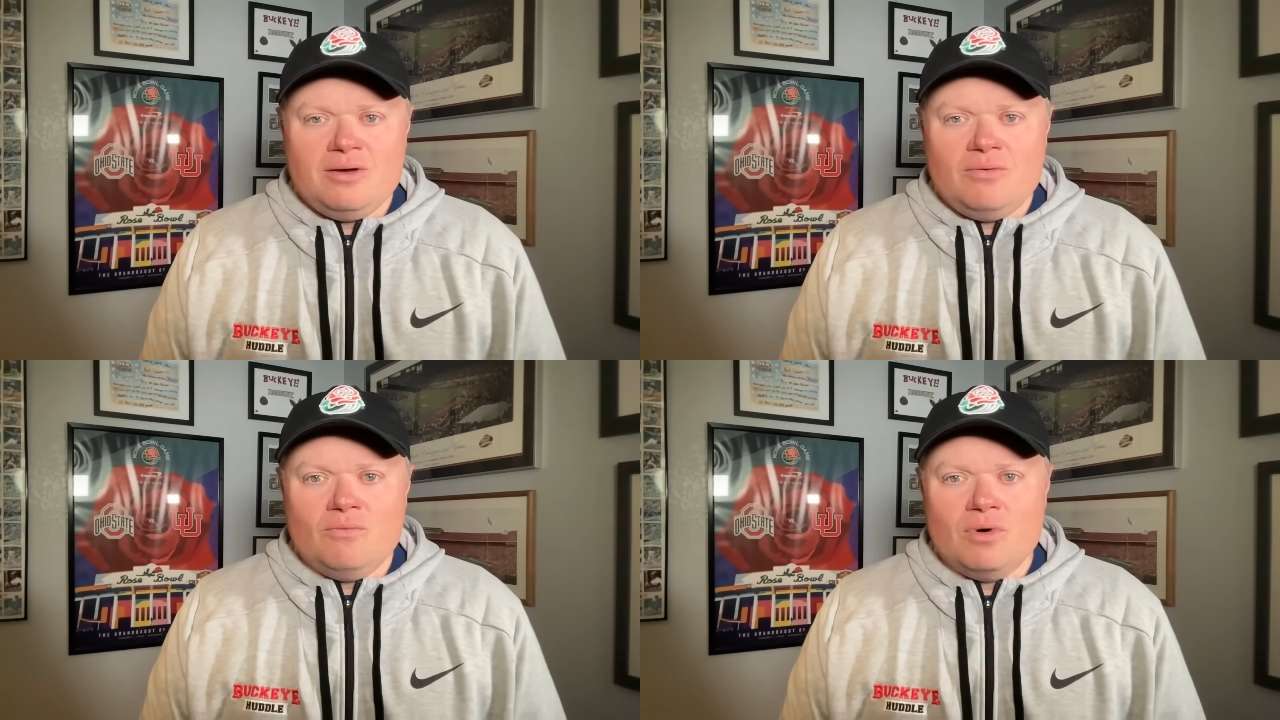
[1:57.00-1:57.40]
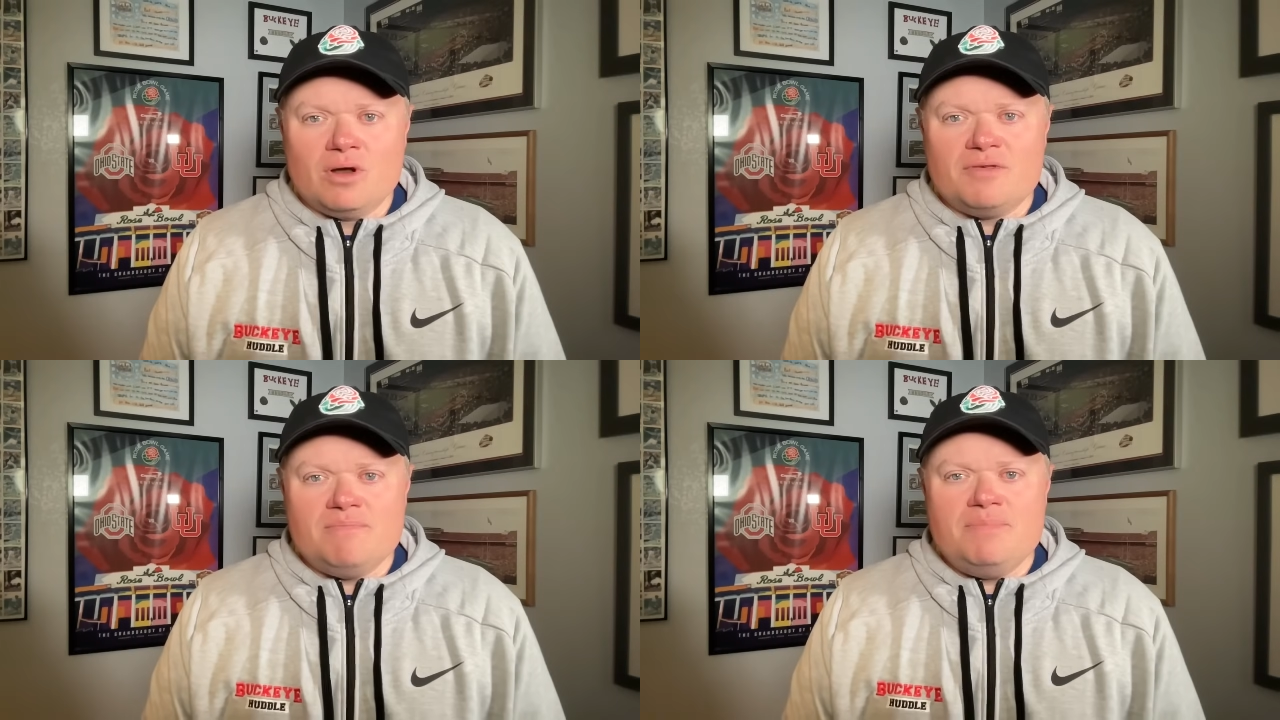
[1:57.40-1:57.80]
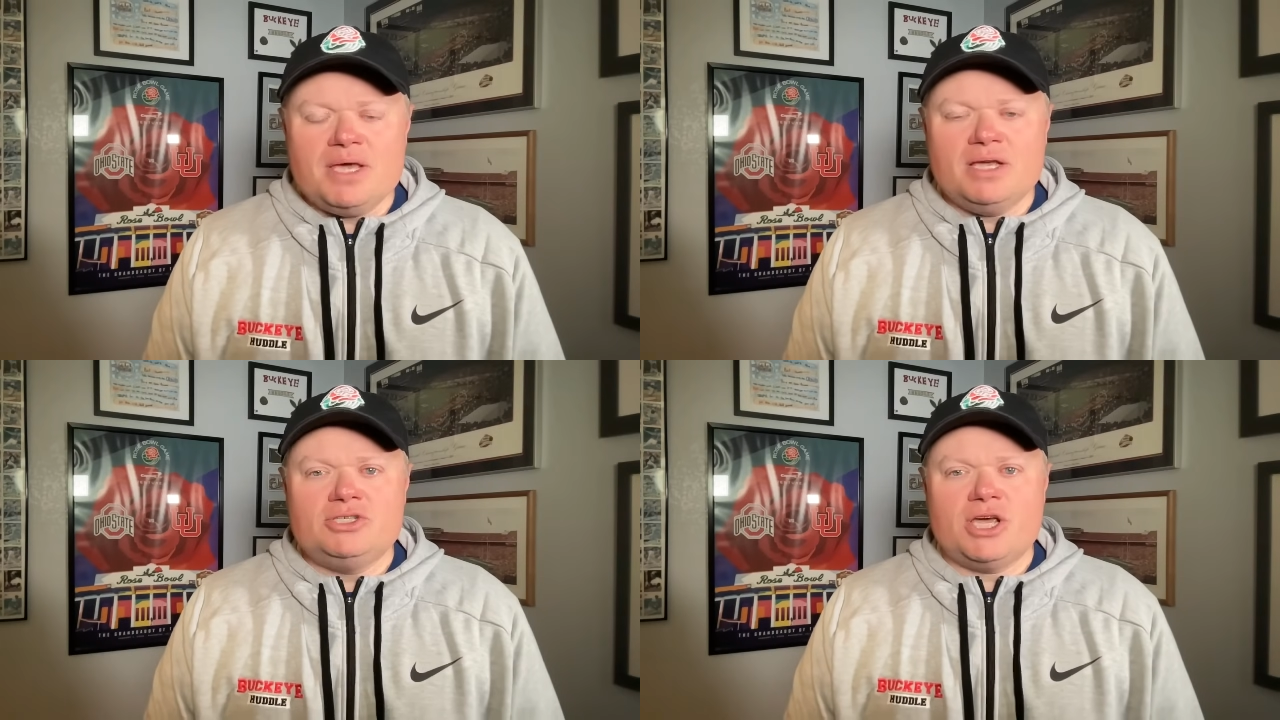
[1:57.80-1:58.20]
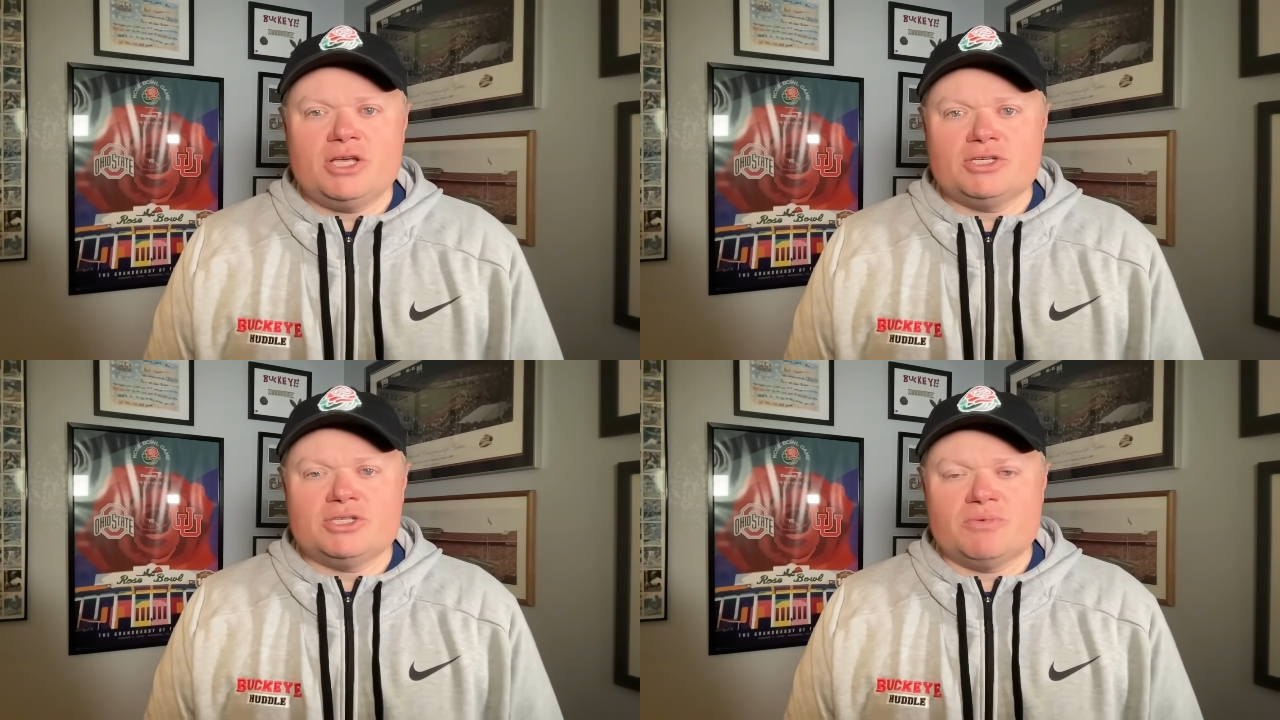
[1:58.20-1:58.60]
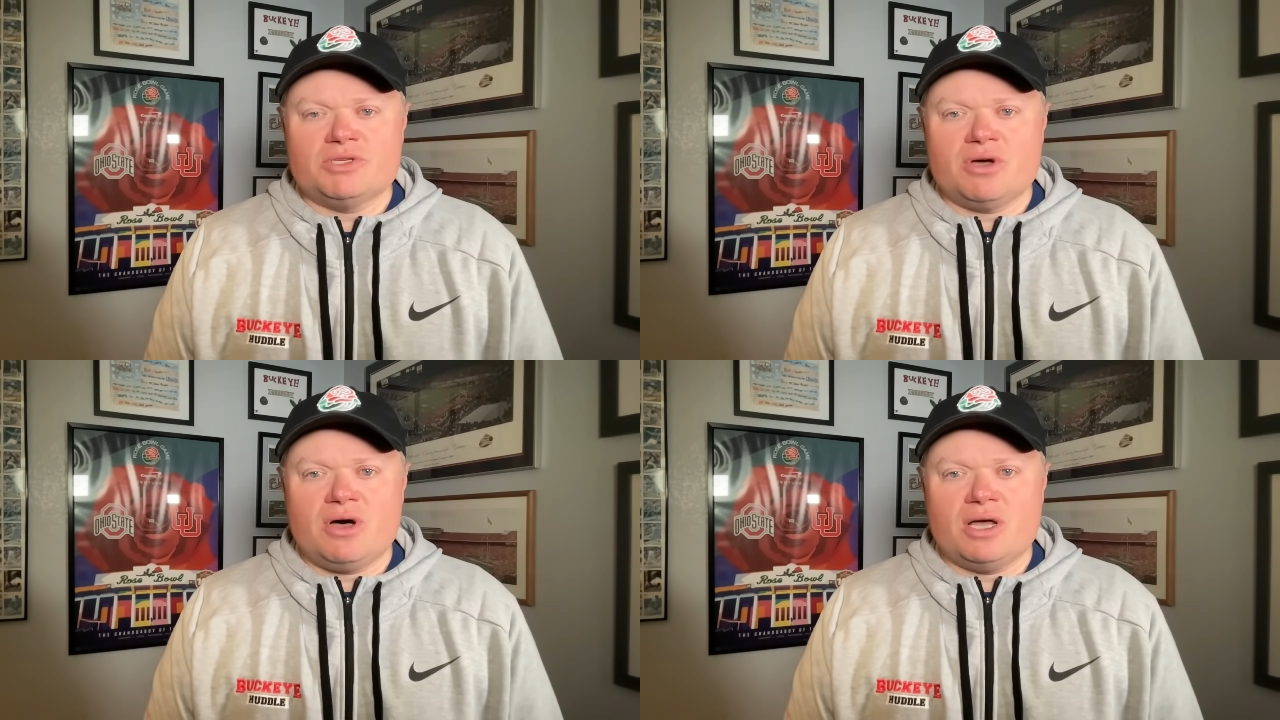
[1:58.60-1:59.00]
One of the big changes that we
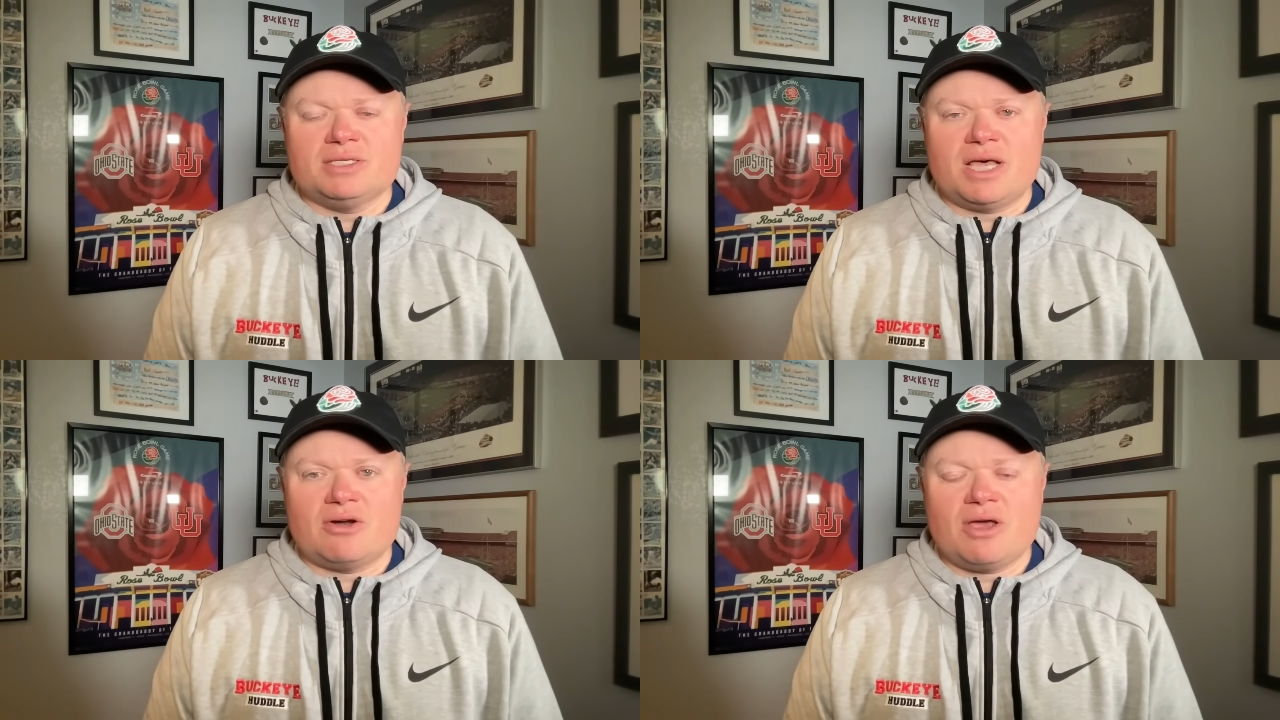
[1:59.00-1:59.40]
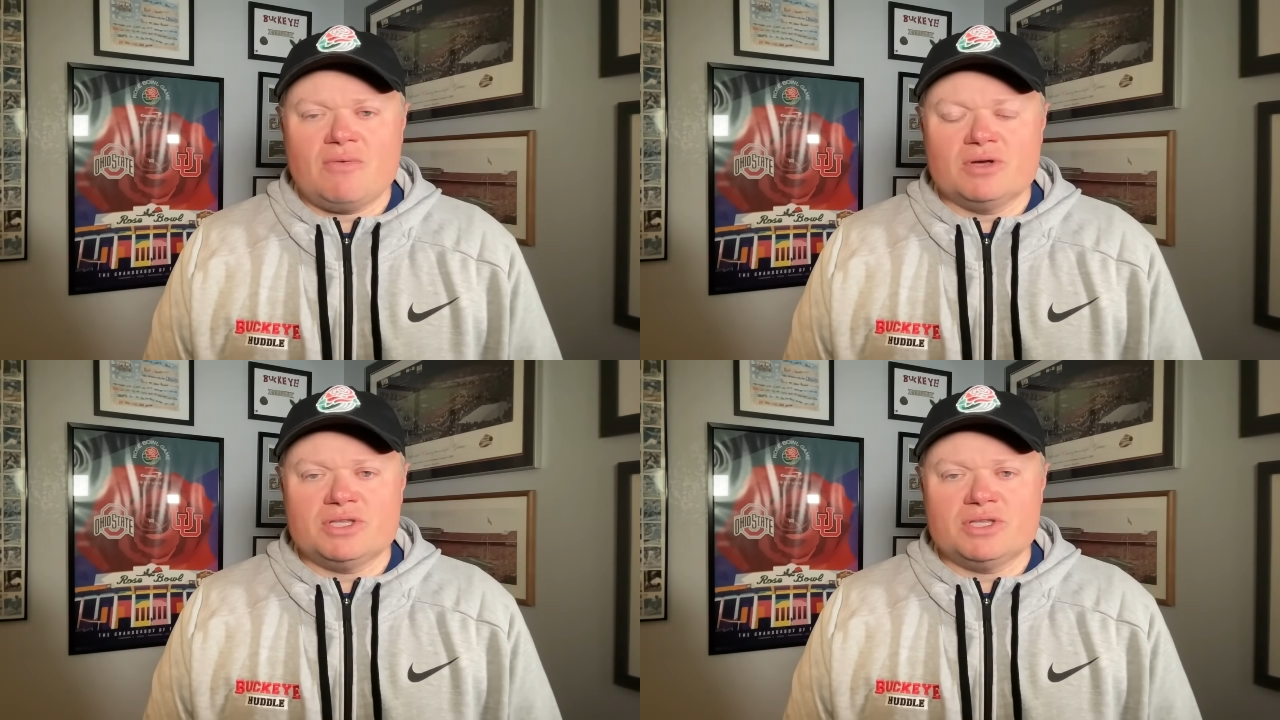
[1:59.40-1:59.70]
saw on Saturday was